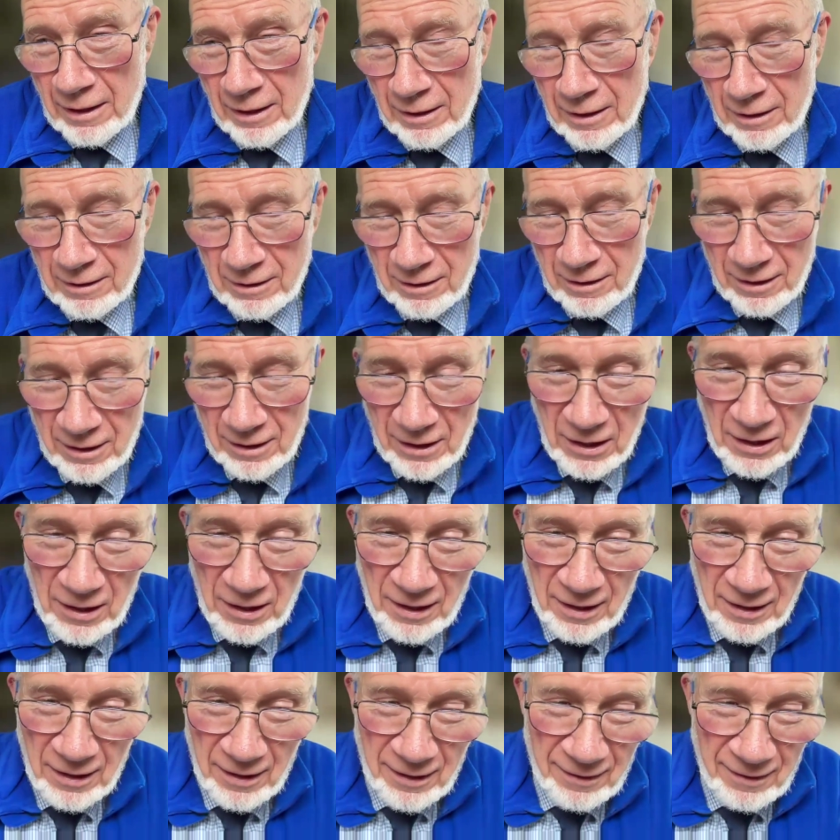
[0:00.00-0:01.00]
And
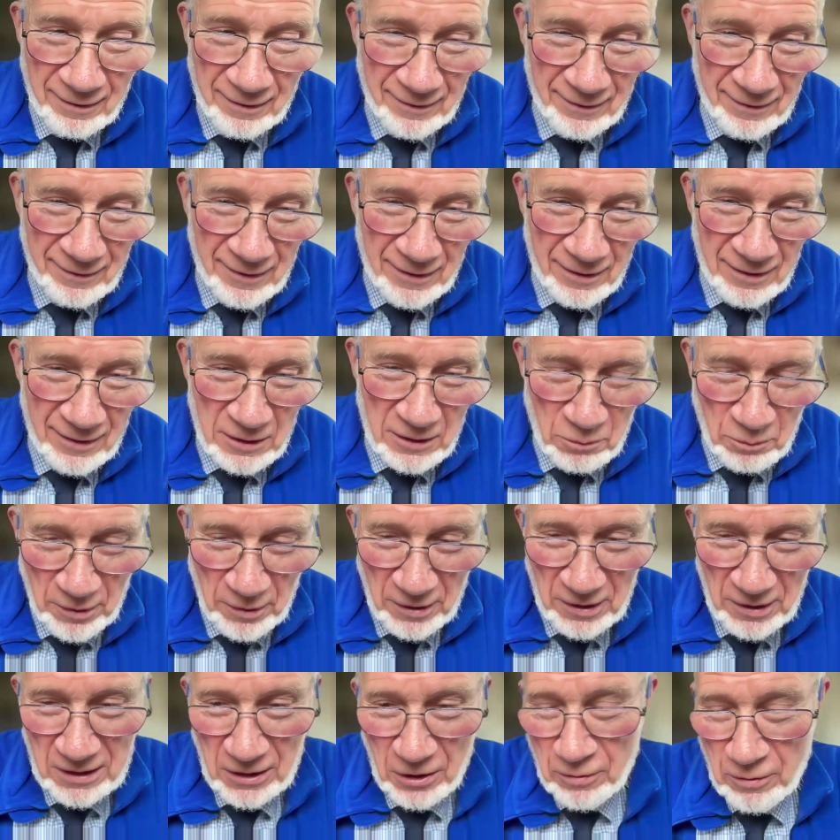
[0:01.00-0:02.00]
it's
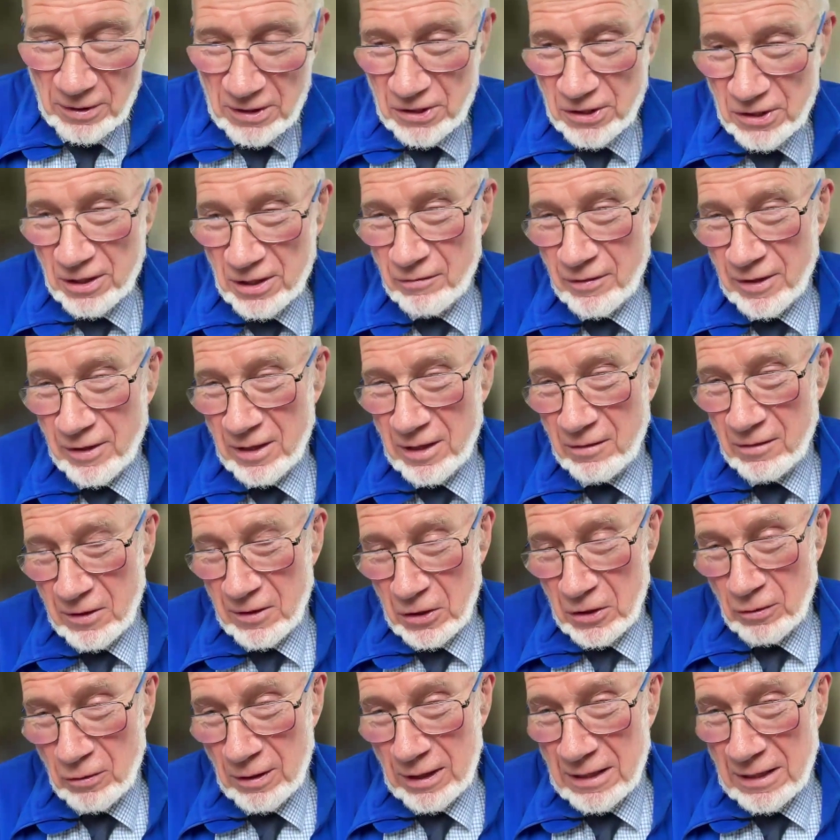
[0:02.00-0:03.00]
partly a question of
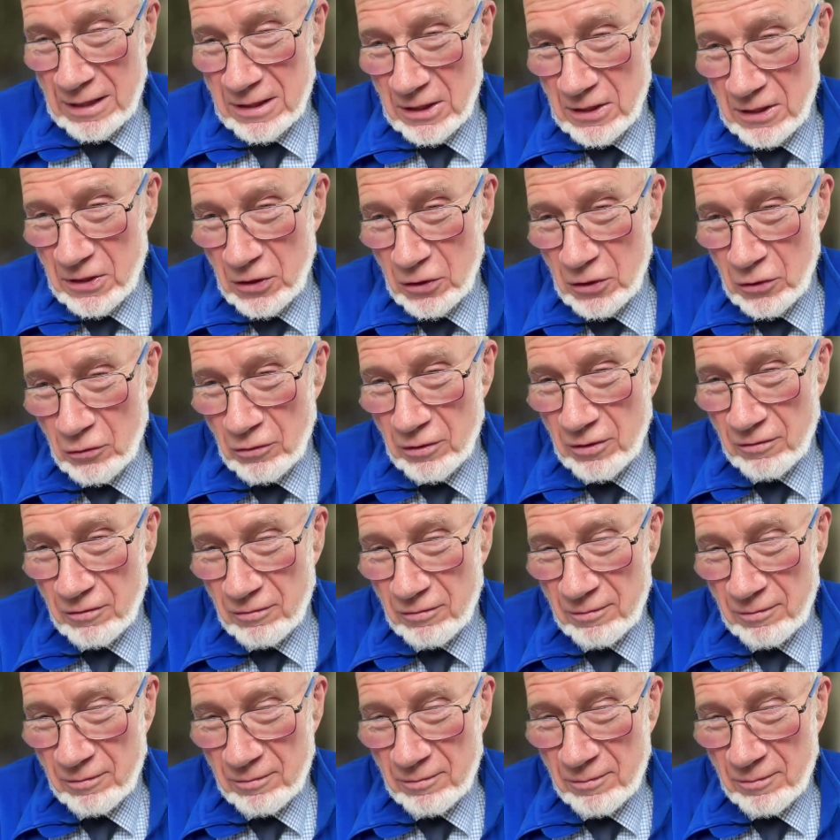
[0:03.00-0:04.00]
individual attitude,
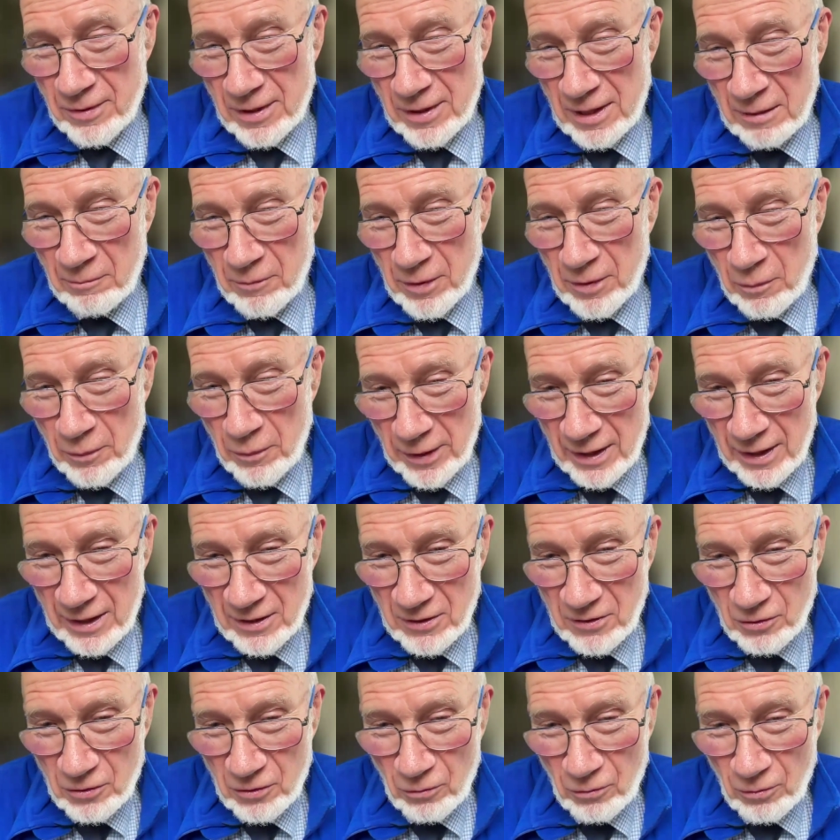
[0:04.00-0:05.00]
of being
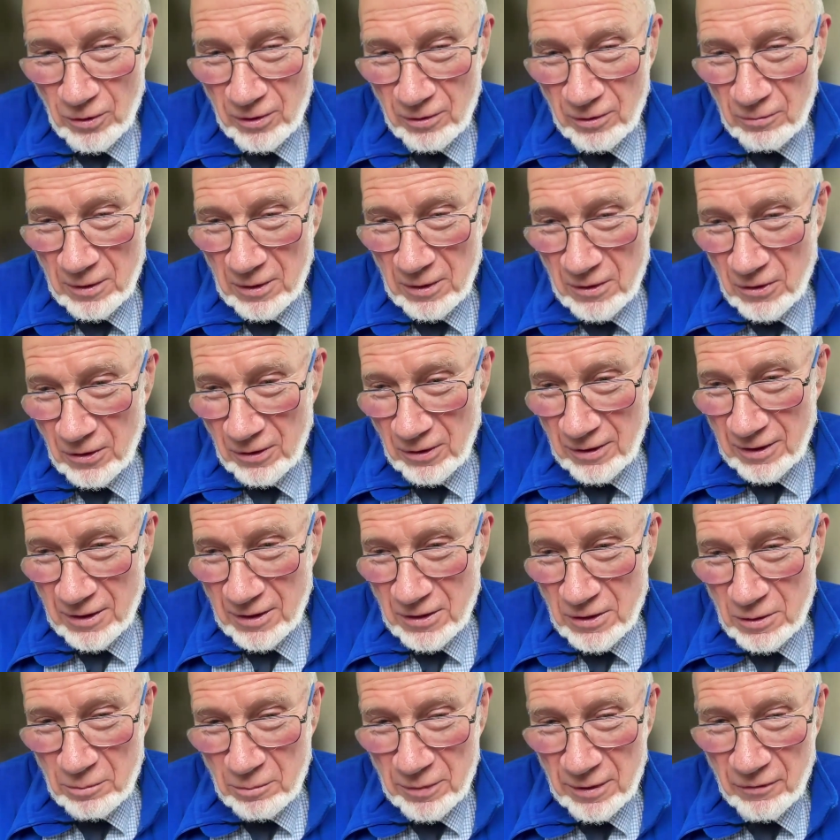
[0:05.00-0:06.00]
prepared to work with
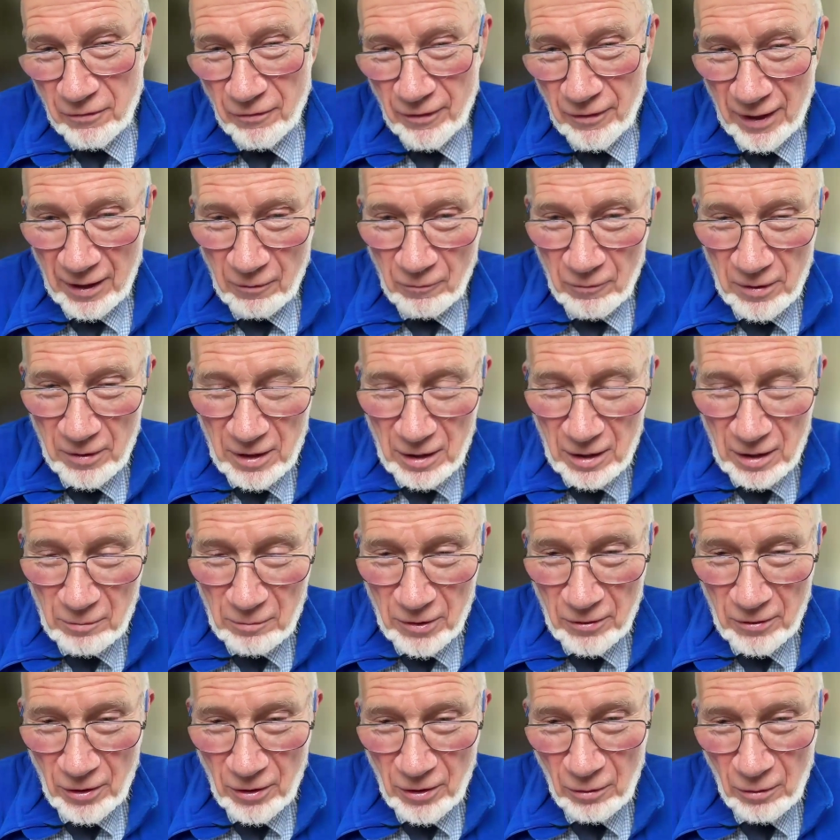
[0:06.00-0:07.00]
colleagues and be frank with them
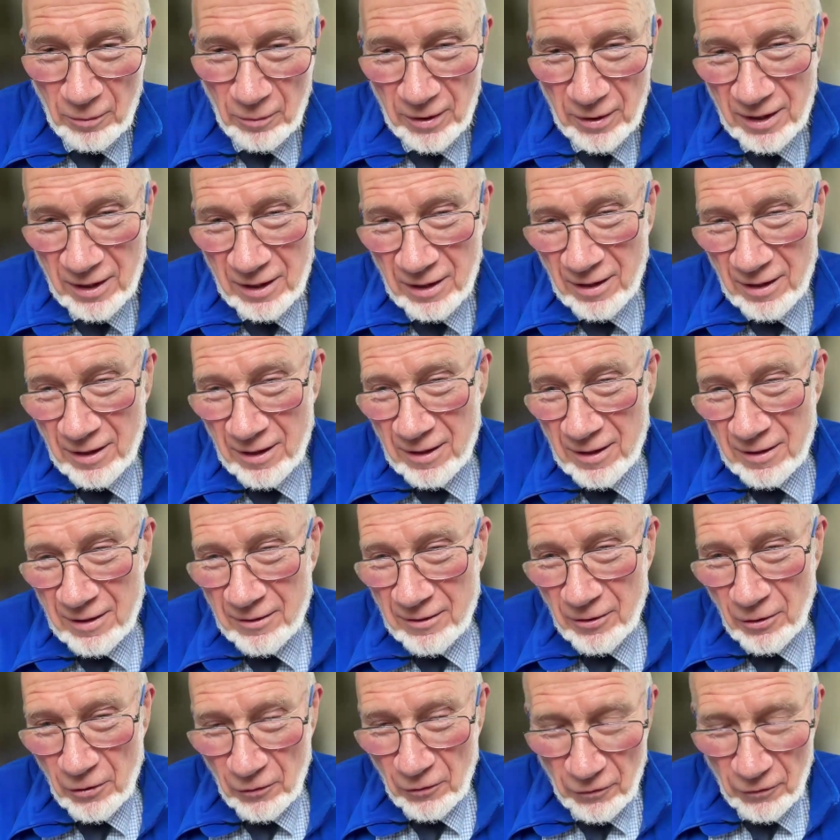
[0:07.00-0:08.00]
and
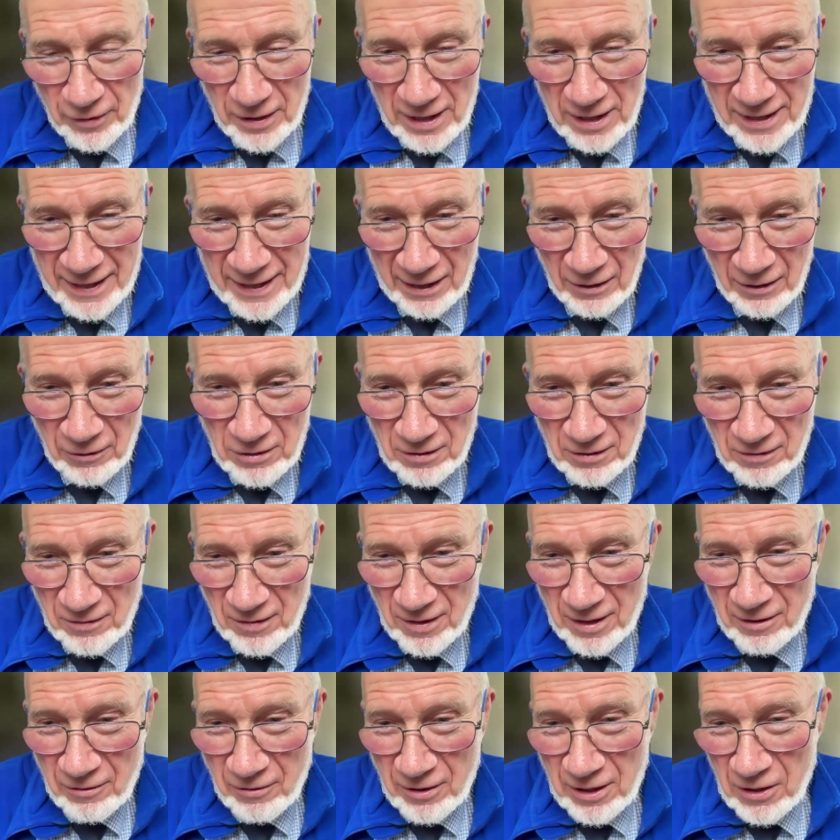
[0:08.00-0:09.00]
not freak out if
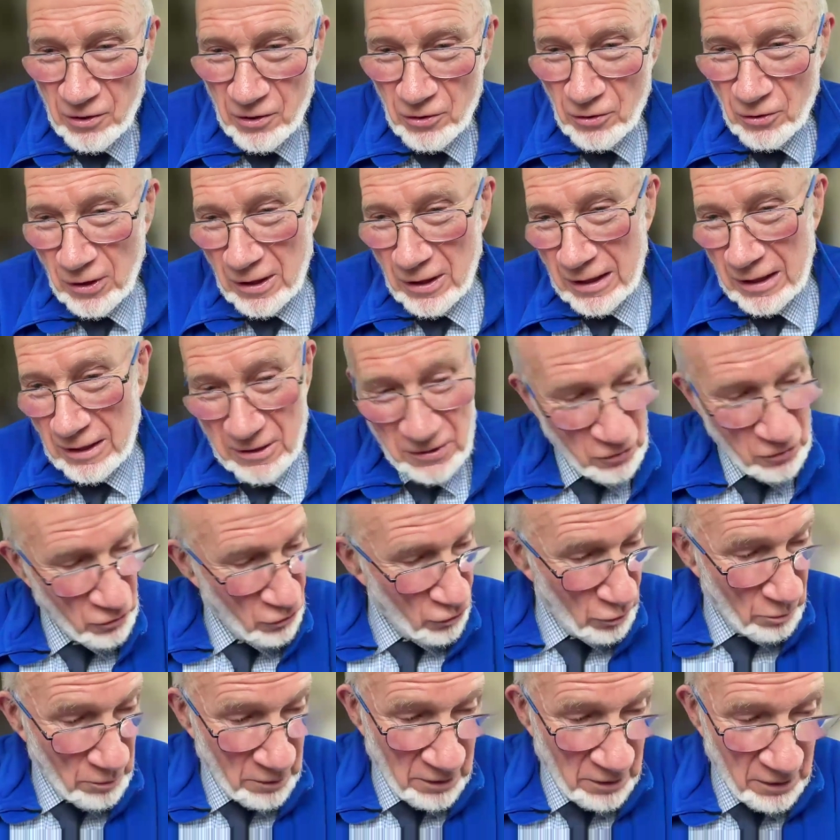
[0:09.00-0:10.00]
they're in your
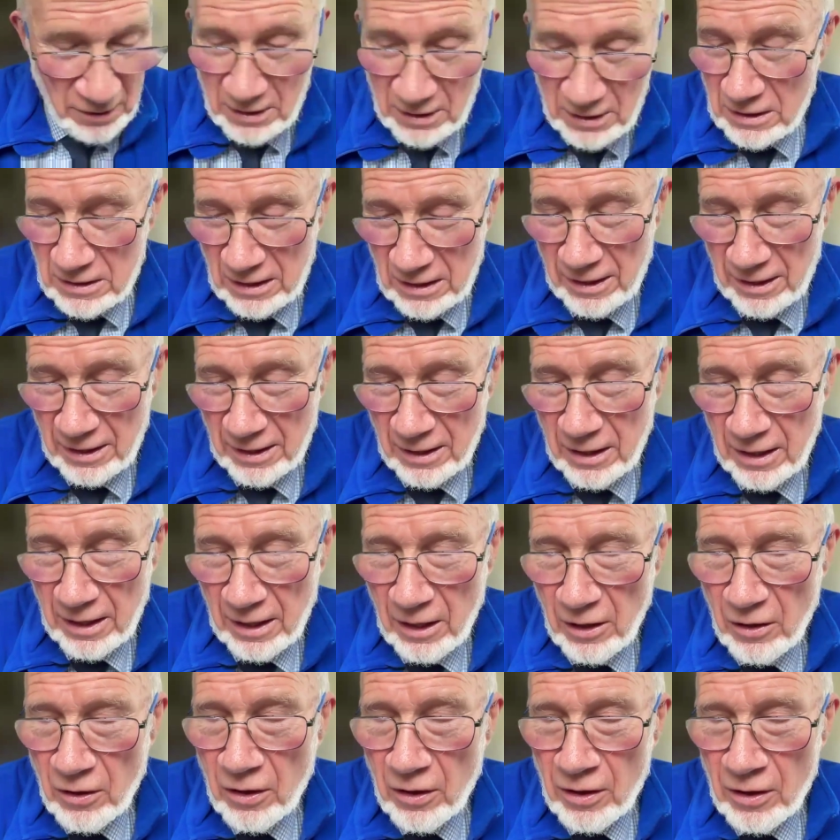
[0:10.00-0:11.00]
classroom and things like
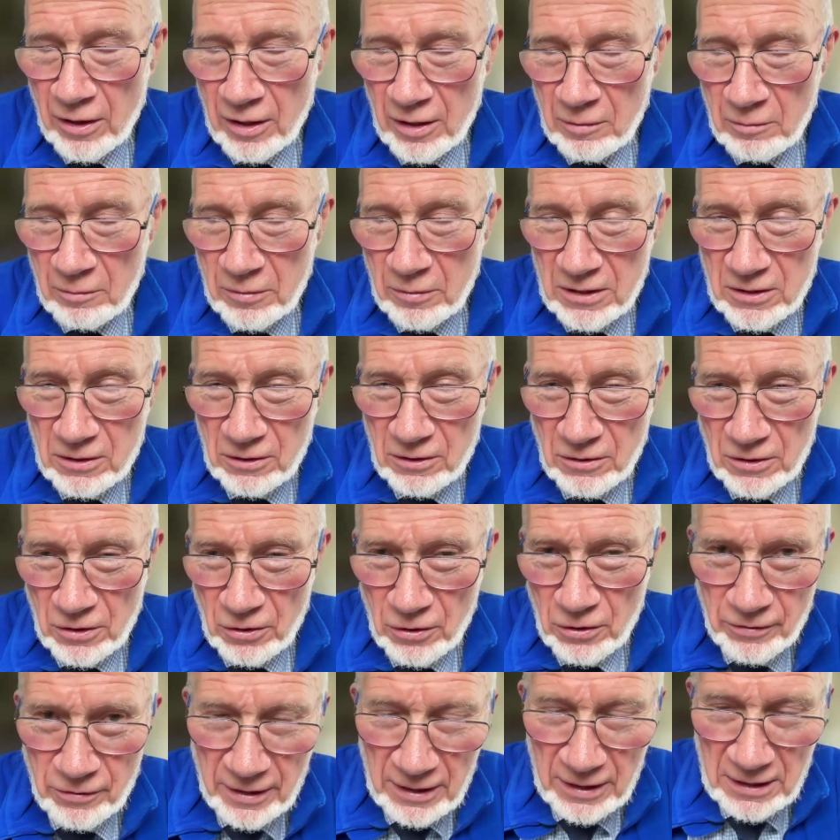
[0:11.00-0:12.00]
that. But it's
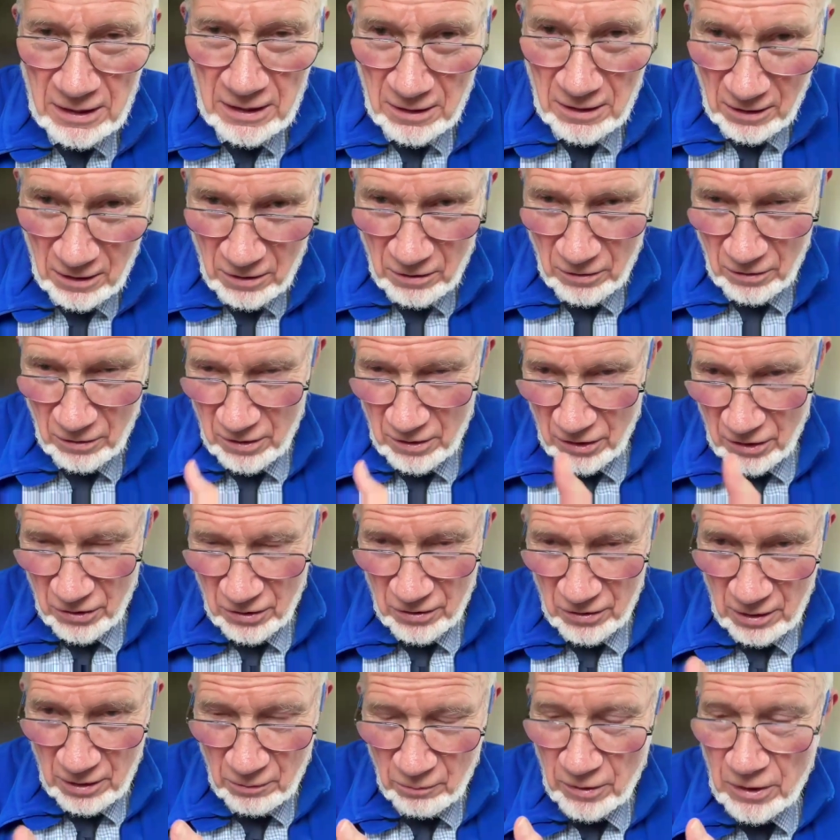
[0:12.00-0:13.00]
also creating the
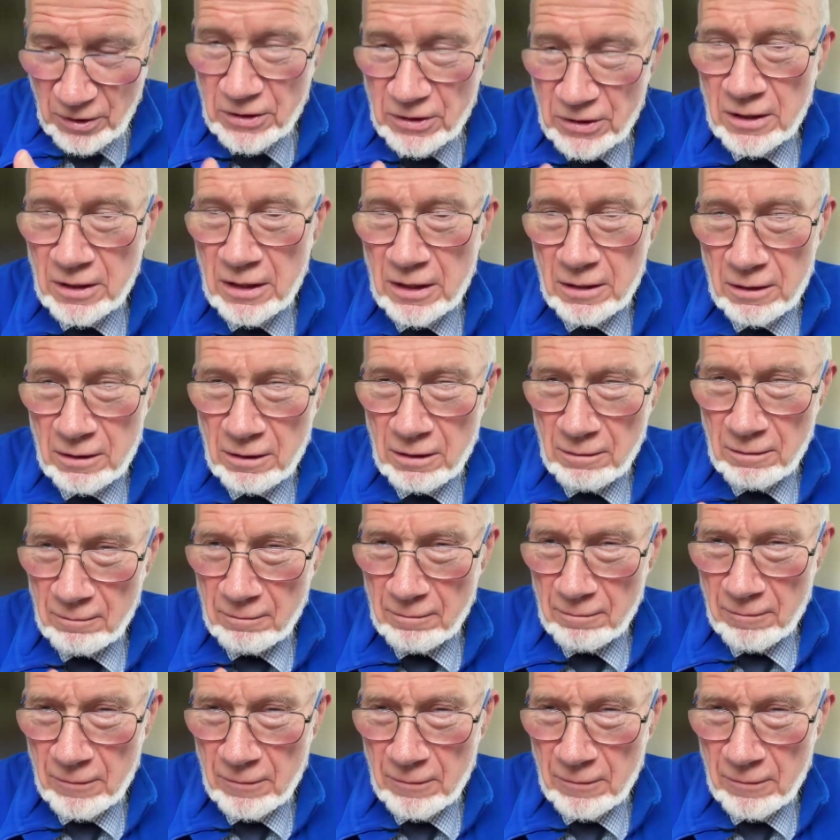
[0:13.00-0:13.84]
conditions in which they can